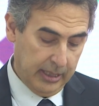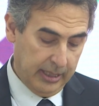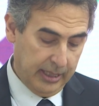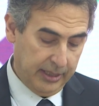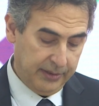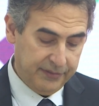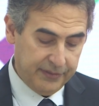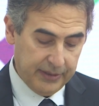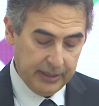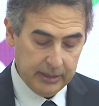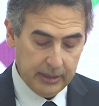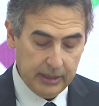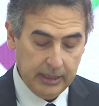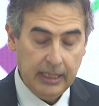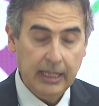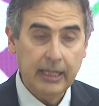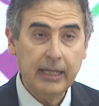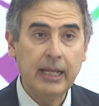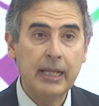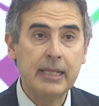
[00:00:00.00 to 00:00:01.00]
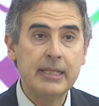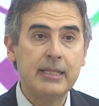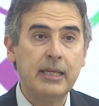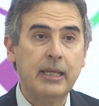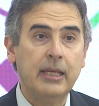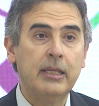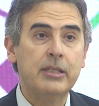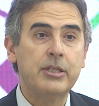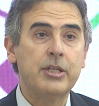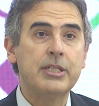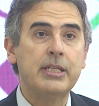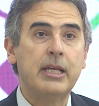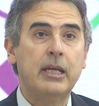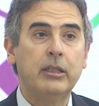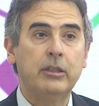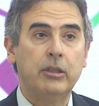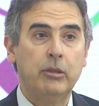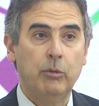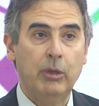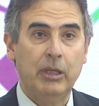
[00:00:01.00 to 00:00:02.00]
and finally enhancing
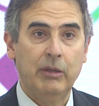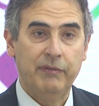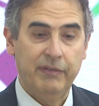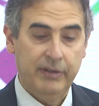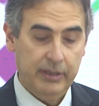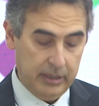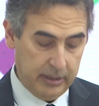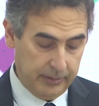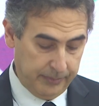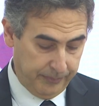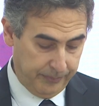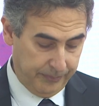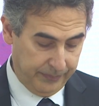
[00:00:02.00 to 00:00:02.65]
societal welfare.